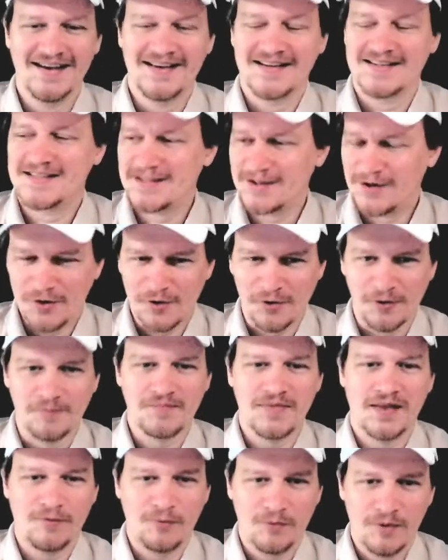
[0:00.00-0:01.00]

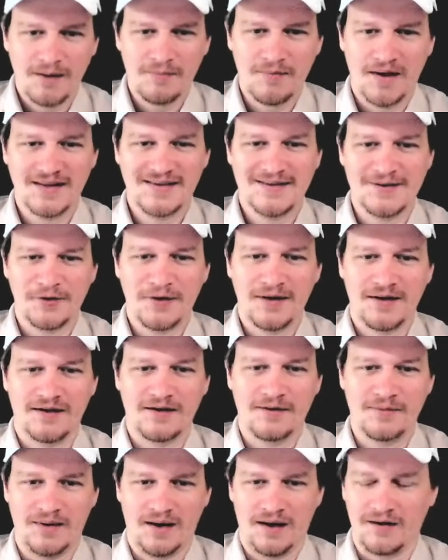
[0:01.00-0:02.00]
So, what am I
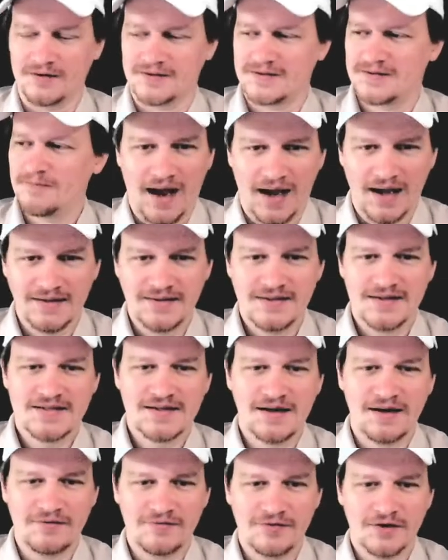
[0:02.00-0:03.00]
talking about? I
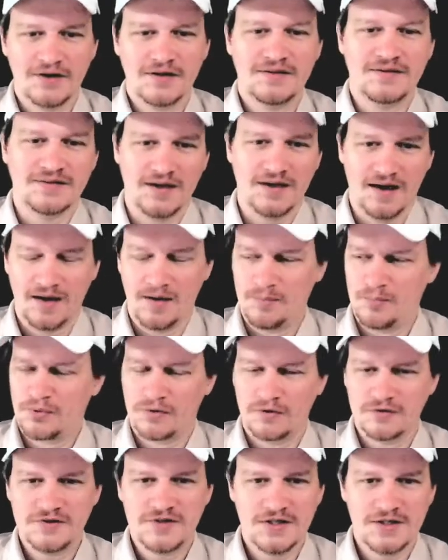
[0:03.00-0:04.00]
discovered a
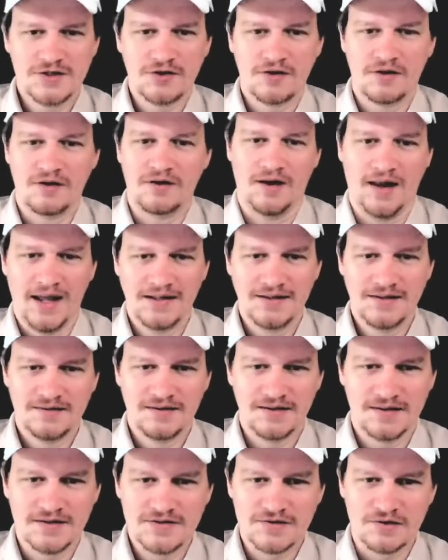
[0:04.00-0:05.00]
procedural
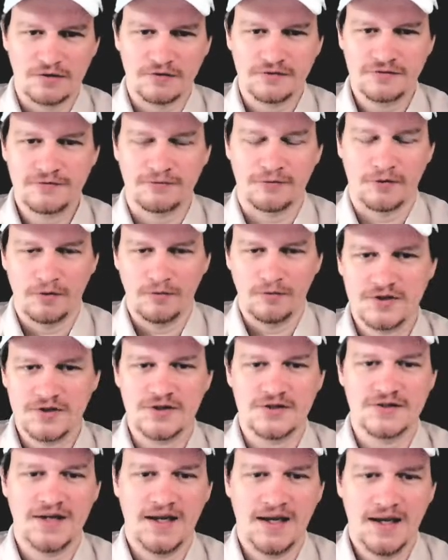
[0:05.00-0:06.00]
editing software
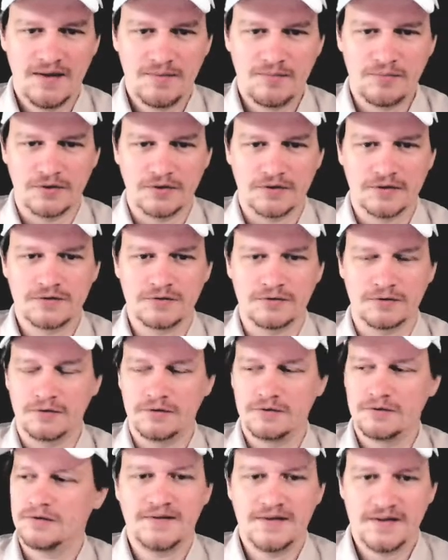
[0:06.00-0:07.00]
is able
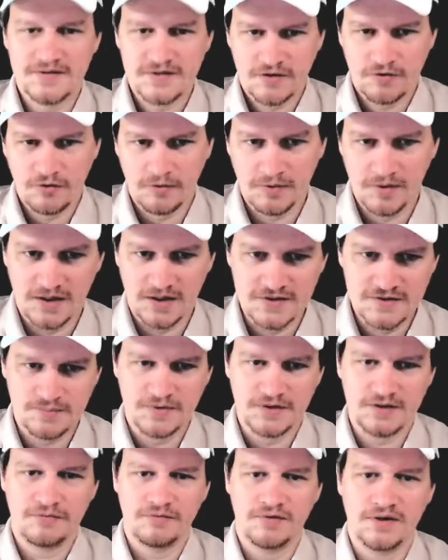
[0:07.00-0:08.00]
to discriminate
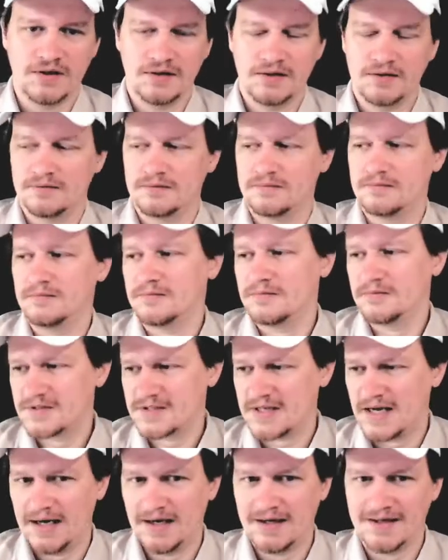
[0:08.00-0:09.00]
between
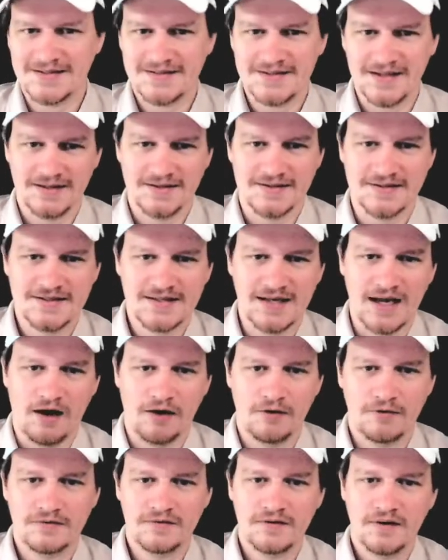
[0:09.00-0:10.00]
silence and
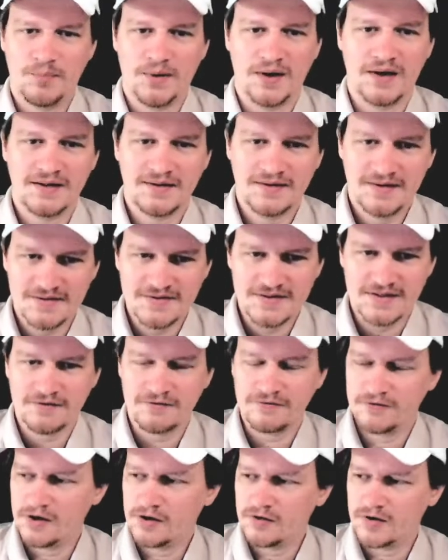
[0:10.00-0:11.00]
sound, but it does it
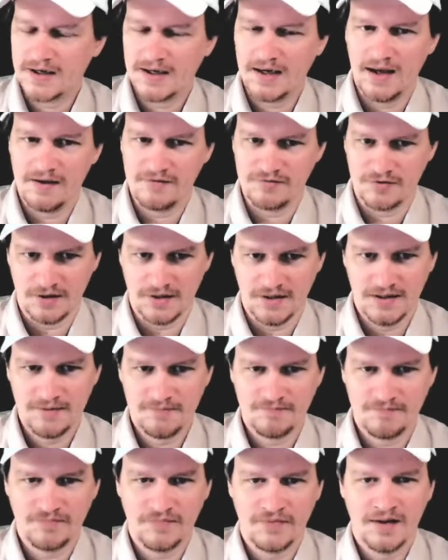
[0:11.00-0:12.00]
very
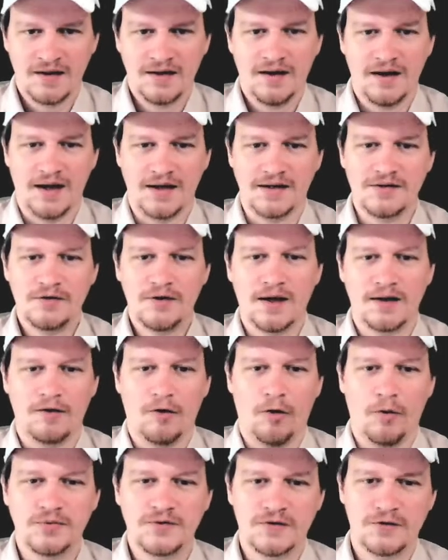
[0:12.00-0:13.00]
cleverly, and you can
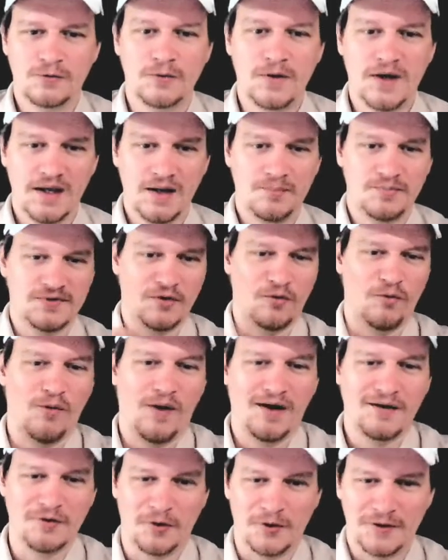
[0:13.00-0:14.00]
opt to keep the
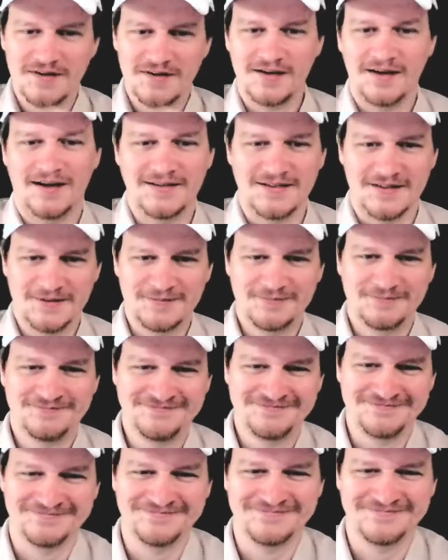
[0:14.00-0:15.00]
one or the other.
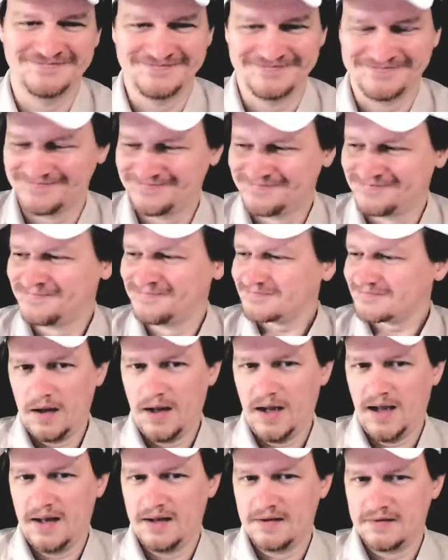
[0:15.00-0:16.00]

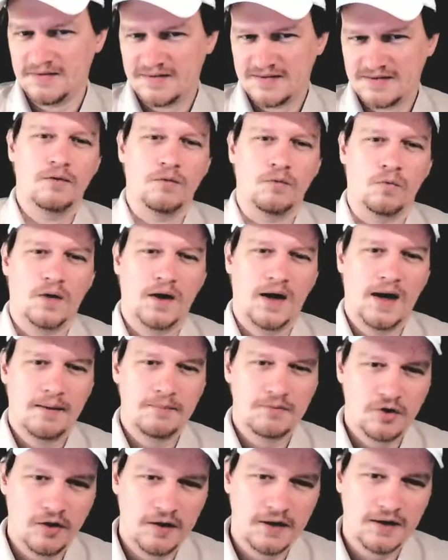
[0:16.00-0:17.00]
And what
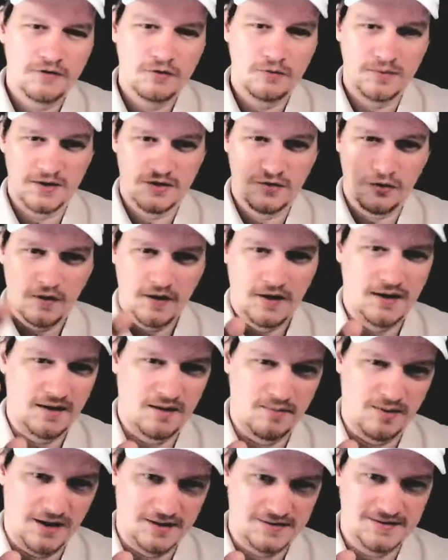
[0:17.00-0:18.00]
I'm going to be talking
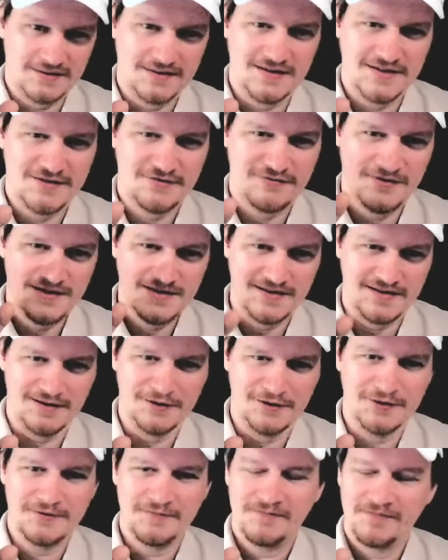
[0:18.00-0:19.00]
about in this
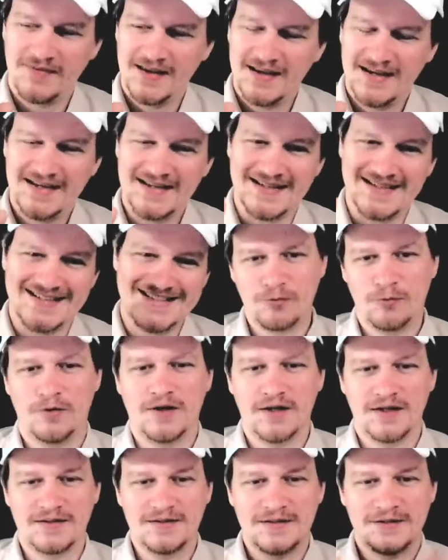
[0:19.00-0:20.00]
video is
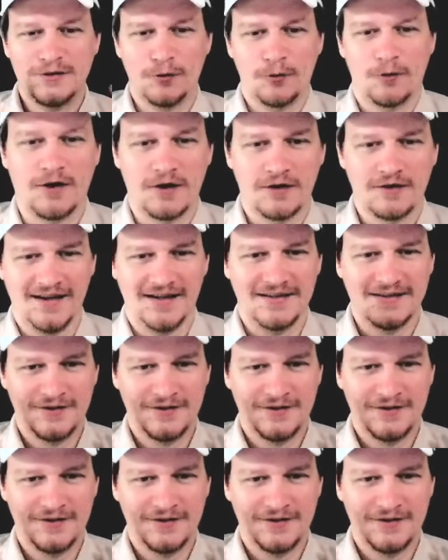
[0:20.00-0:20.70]
what it took in